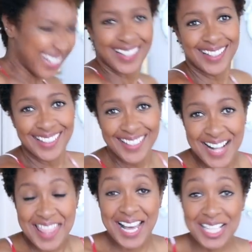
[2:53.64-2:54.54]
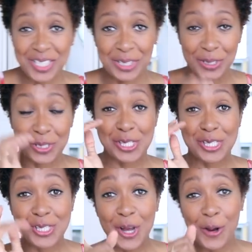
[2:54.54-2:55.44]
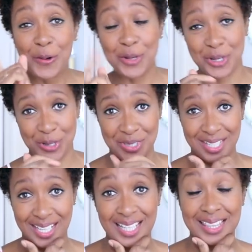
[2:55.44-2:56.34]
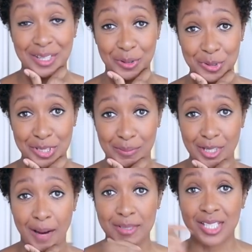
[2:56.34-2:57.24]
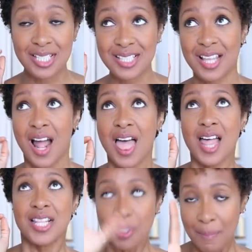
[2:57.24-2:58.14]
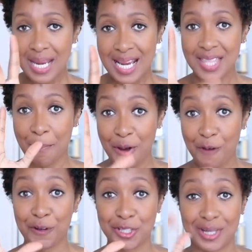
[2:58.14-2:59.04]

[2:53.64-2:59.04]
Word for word: Oh, That's gonna look so good in the autumn time. So this is, to me, the perfect